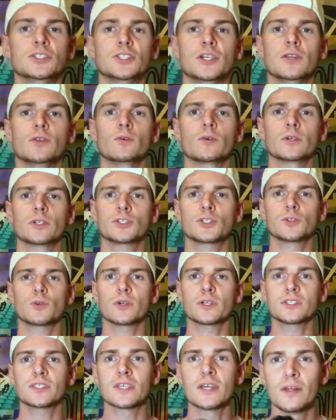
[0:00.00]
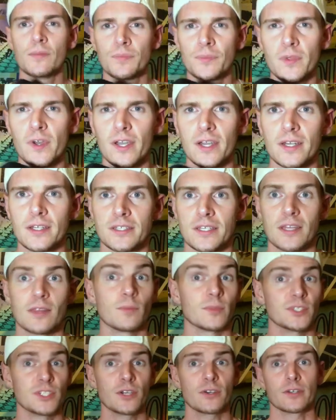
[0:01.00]
Jed North shorts. Now I gotta say
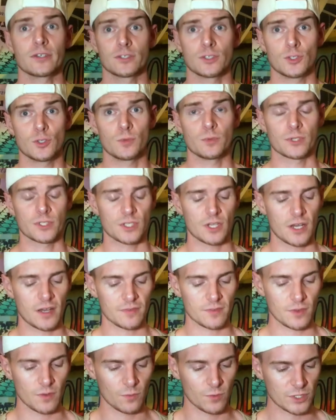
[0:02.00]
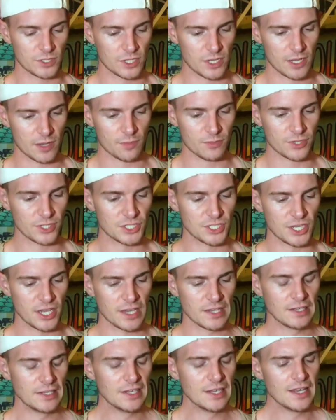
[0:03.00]
the material is super soft, which I
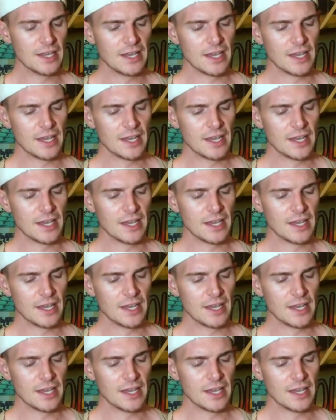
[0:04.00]
appreciate.